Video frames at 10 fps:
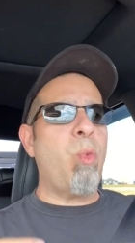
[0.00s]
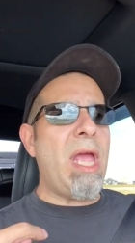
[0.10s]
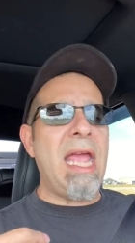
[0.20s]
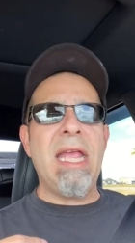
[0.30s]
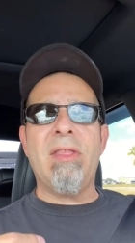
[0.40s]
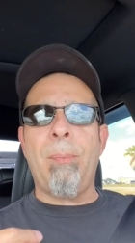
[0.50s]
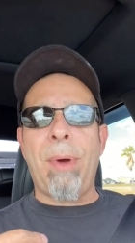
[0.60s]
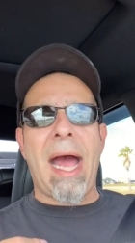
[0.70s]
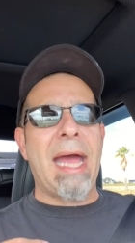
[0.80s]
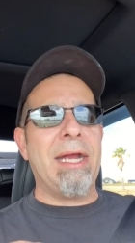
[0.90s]
we, the
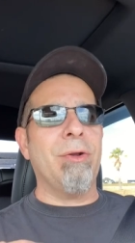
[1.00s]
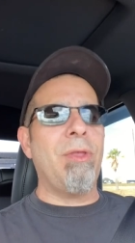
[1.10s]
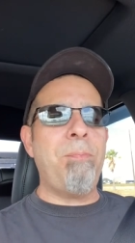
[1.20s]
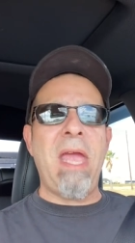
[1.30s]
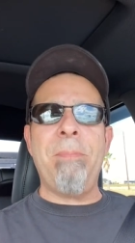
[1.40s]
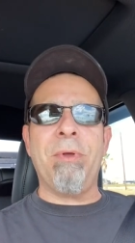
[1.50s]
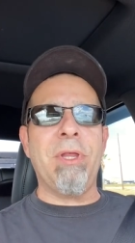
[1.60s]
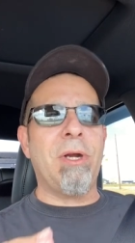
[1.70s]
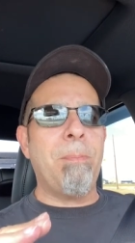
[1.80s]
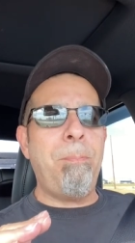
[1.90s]
buyer, the people
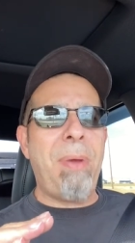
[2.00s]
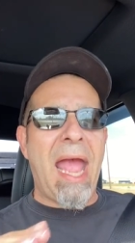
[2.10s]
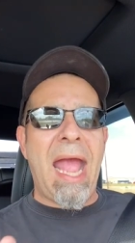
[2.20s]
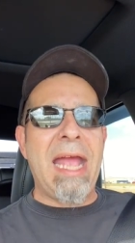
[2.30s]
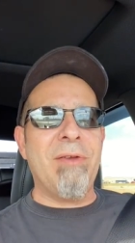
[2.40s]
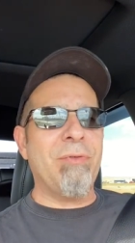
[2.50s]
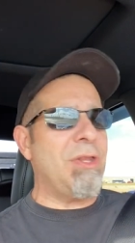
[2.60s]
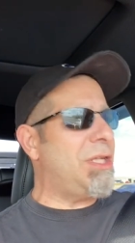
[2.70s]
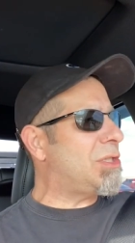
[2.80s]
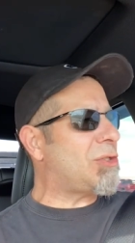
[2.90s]
that are paying for
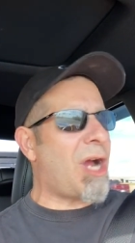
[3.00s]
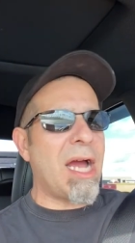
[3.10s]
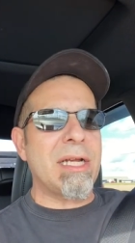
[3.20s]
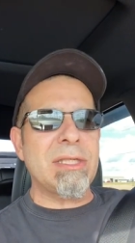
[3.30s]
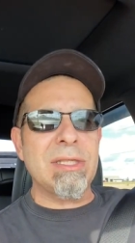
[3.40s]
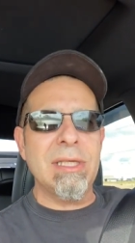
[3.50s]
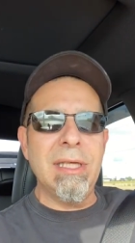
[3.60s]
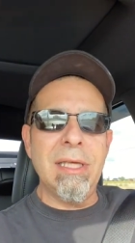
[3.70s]
these trucks,